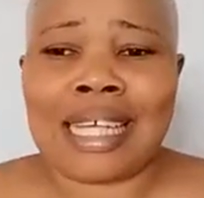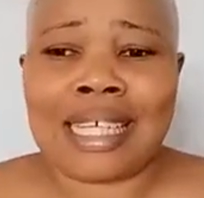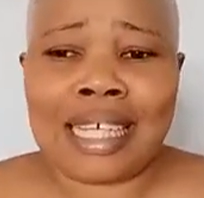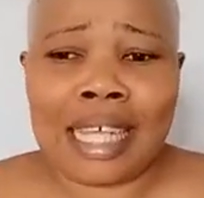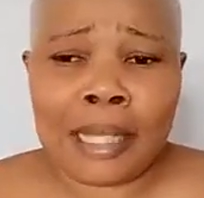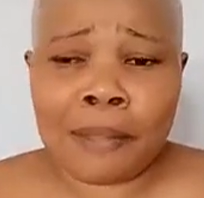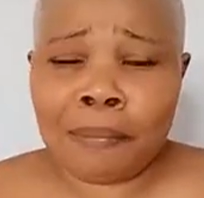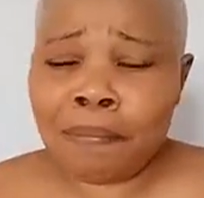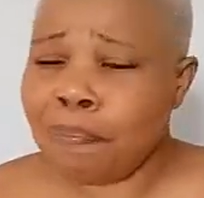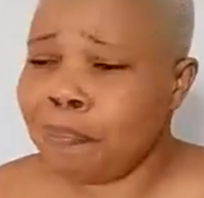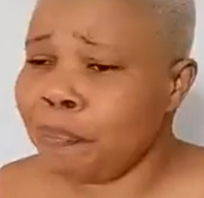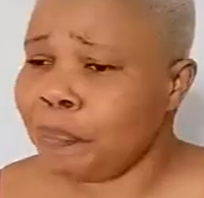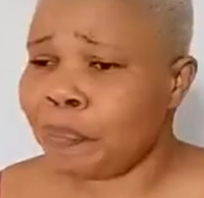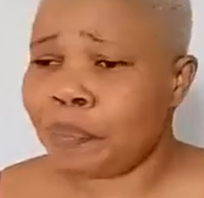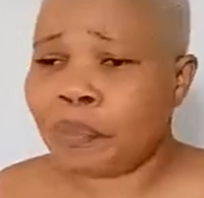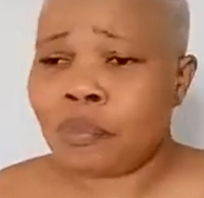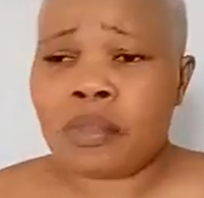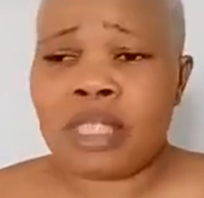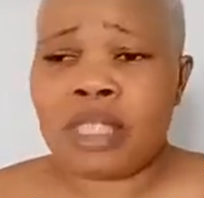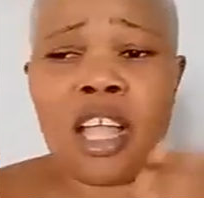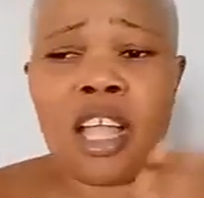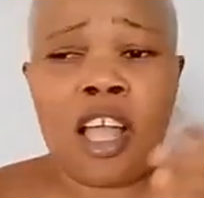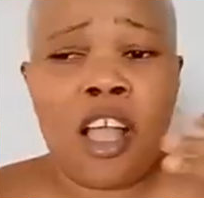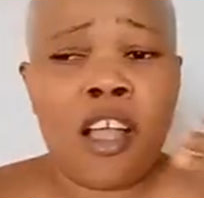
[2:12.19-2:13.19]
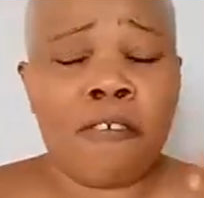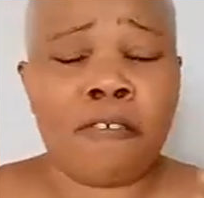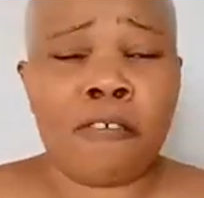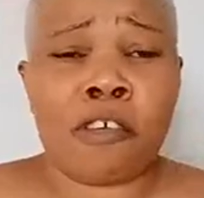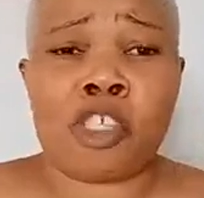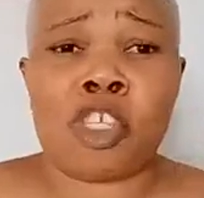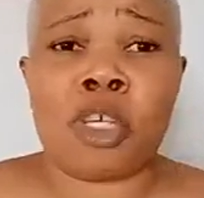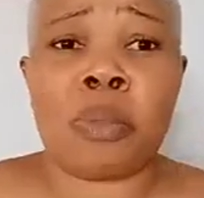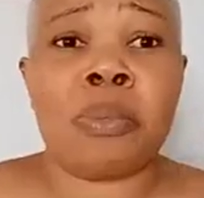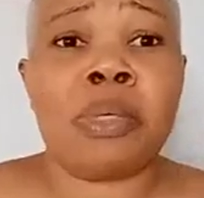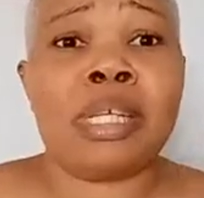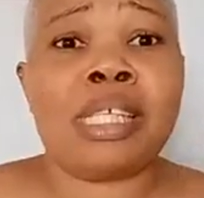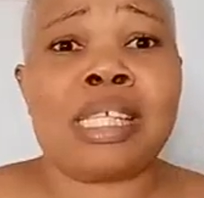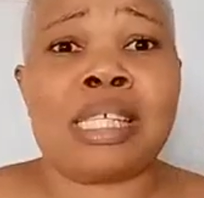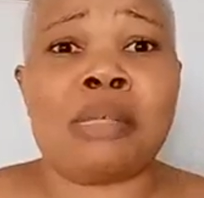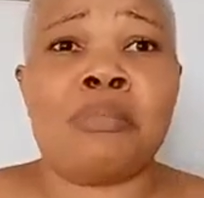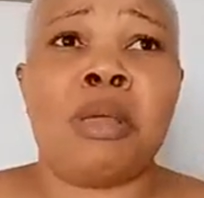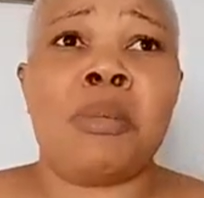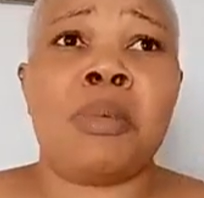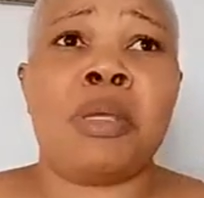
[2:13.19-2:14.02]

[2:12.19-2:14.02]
And then for some reason,